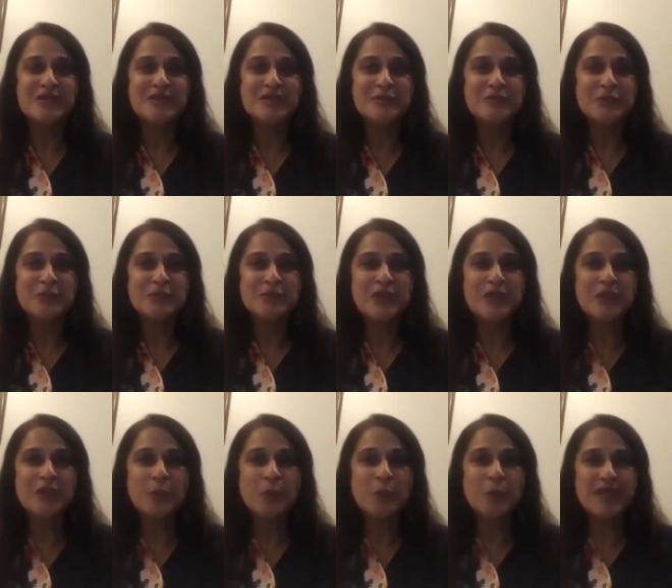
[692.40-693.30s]
doing a
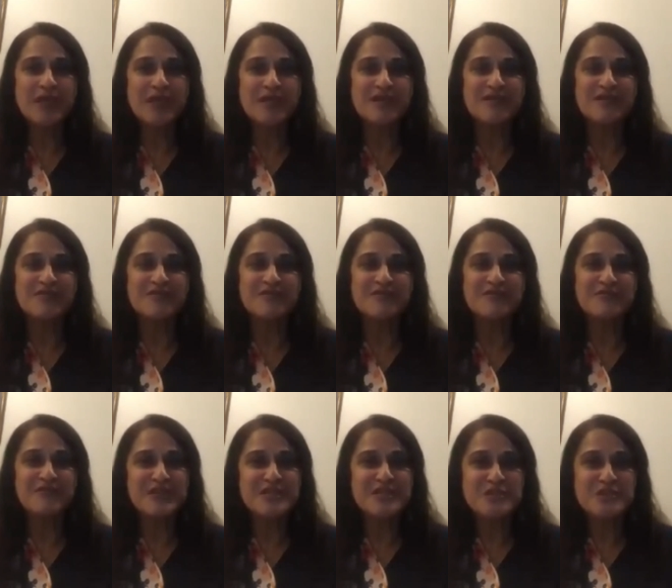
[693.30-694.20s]
quick
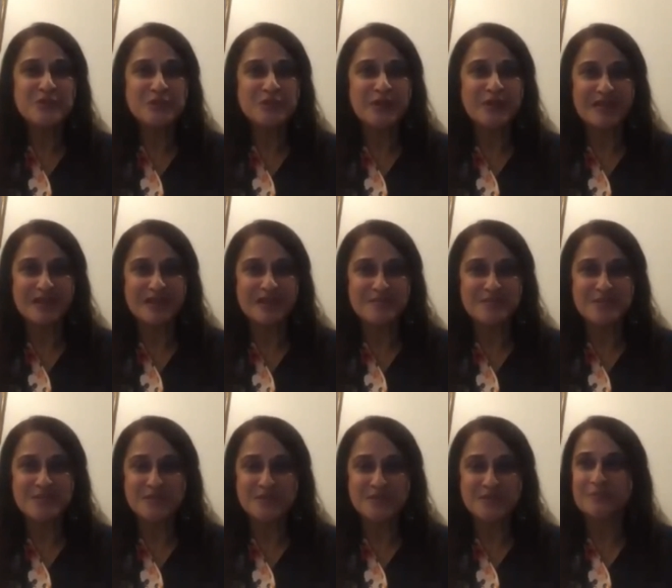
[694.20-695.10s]
face yoga
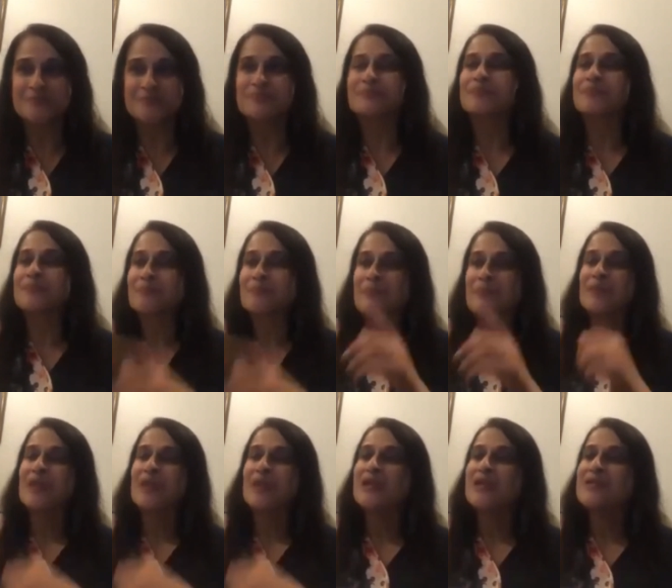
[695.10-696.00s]
capsule.
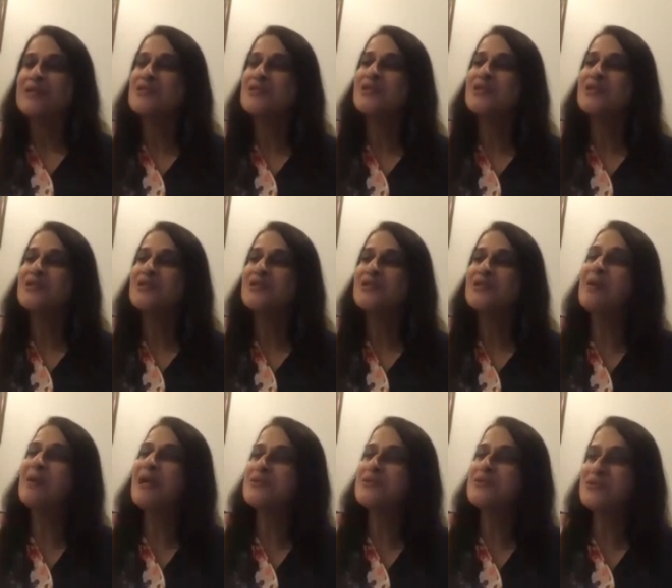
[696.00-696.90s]
So let's go
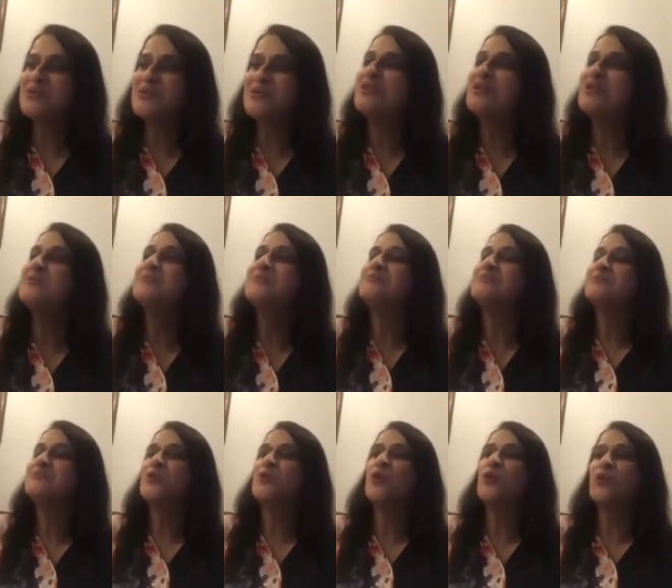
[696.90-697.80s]
back to the
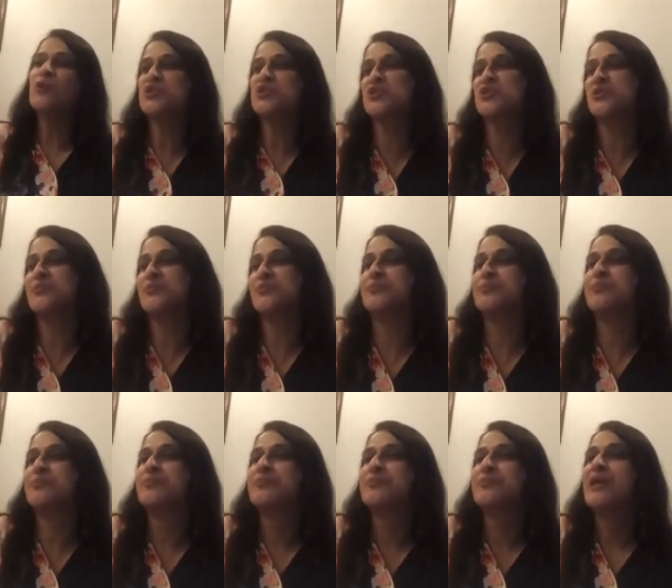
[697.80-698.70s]
question.
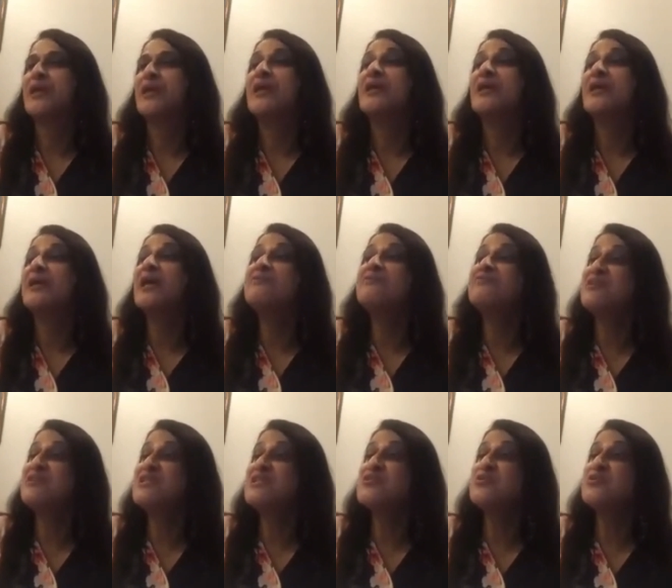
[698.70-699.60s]
Can
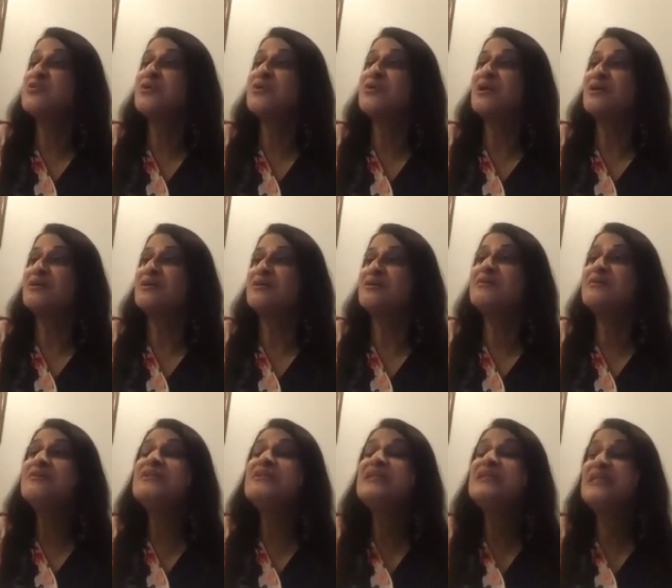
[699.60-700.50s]
face yoga
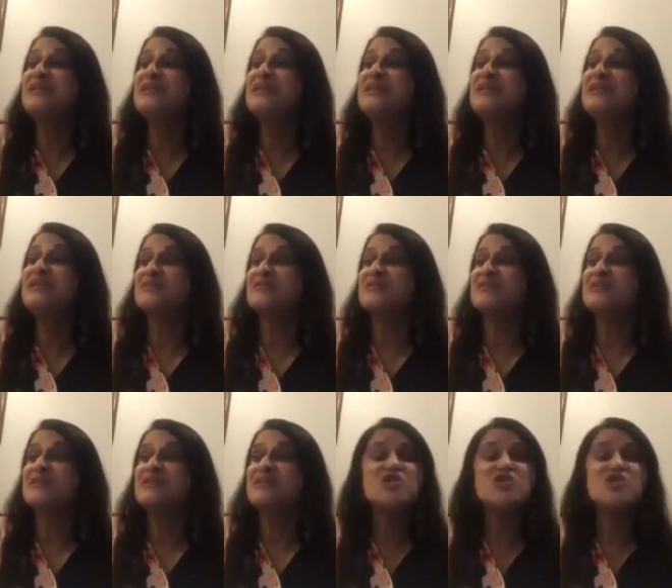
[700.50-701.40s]
relieve
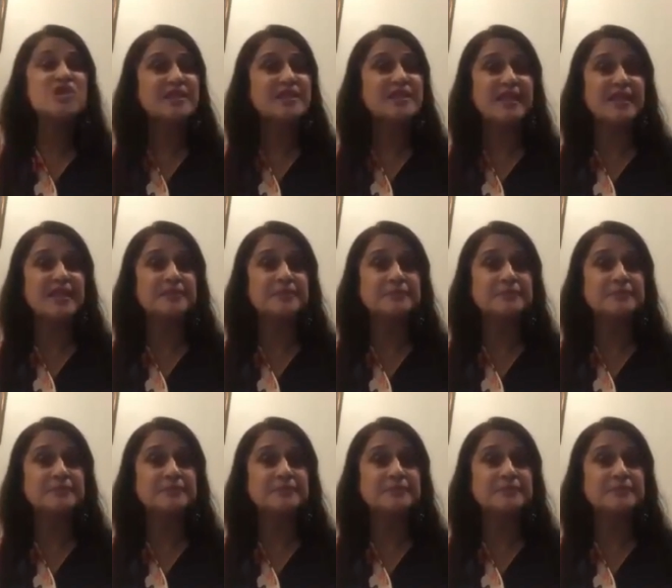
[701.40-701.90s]
jet lag?